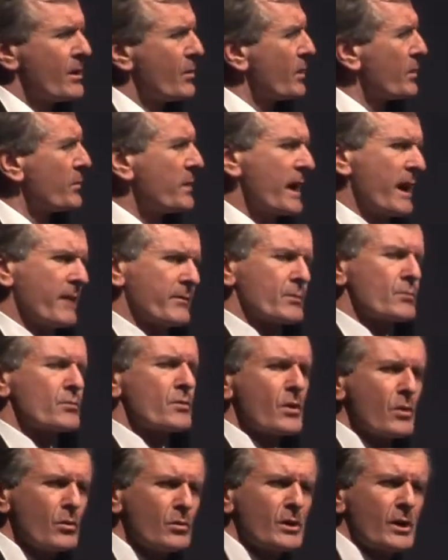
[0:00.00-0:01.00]
When we have a
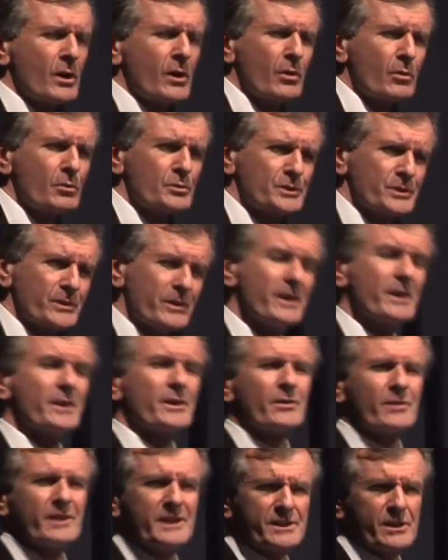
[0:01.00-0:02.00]
road closure,
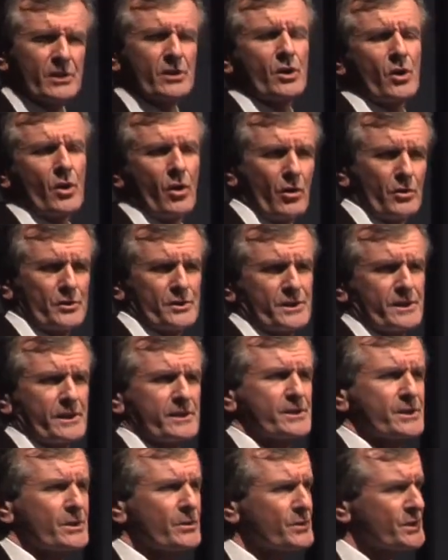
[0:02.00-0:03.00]
there is a cost
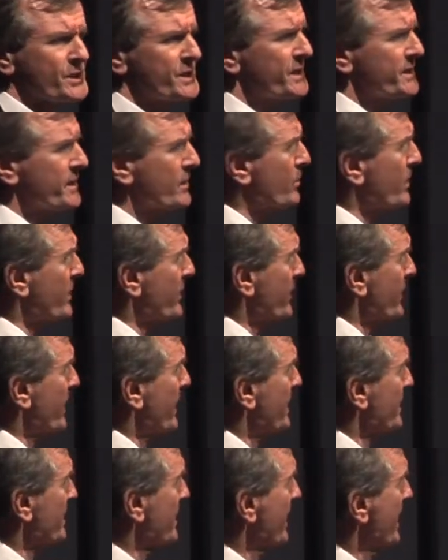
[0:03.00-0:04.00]
associated with
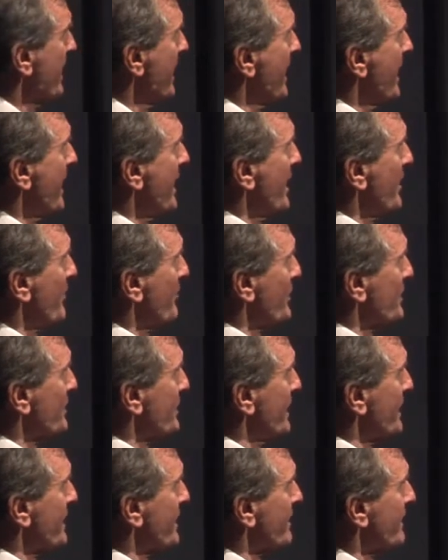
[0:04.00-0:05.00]
that.
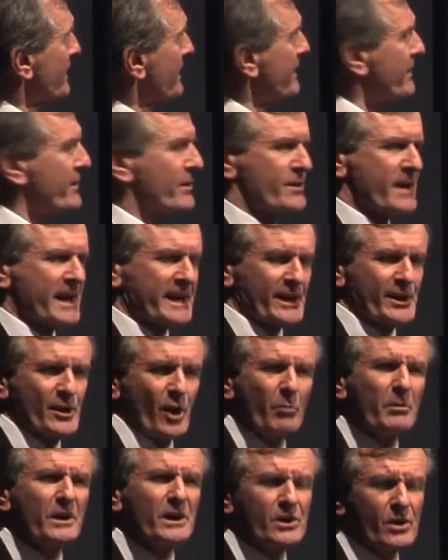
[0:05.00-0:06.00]
Particularly, there are
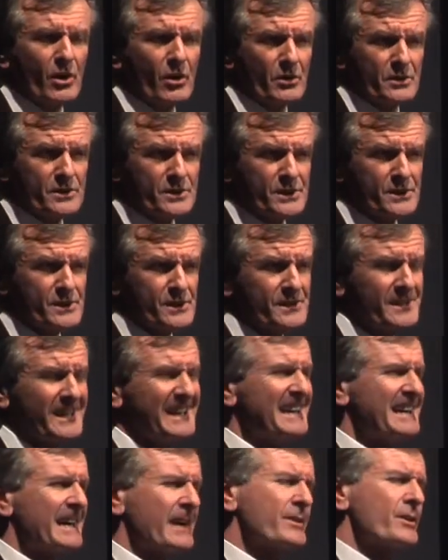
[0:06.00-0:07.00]
economic costs
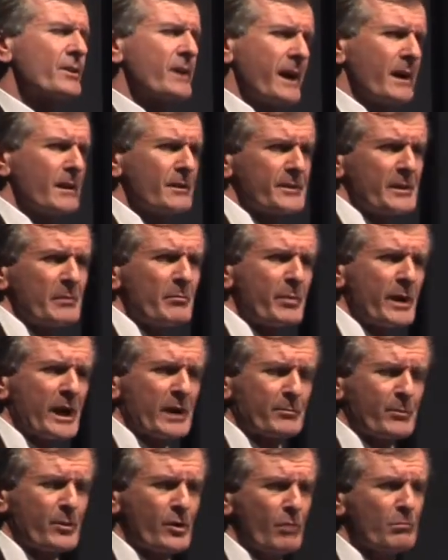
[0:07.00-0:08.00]
and there are health
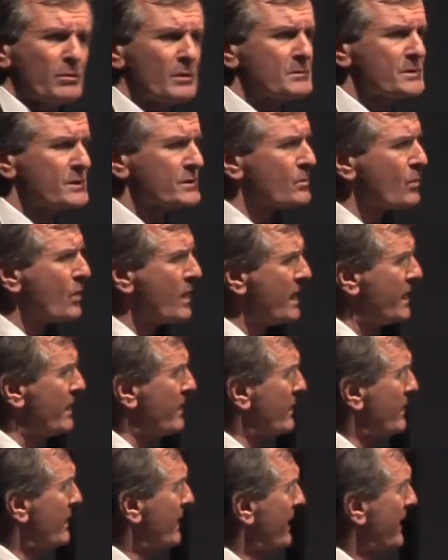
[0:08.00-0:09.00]
impact problems as
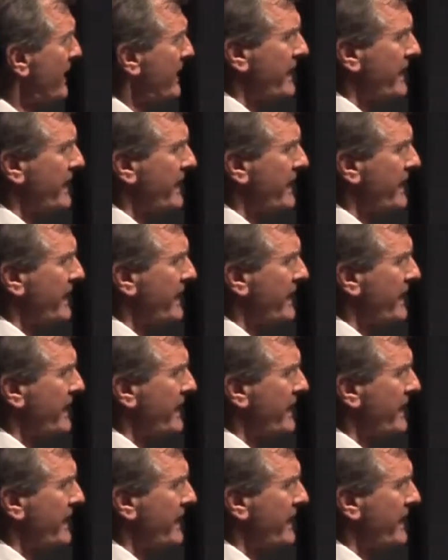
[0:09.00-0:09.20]
well,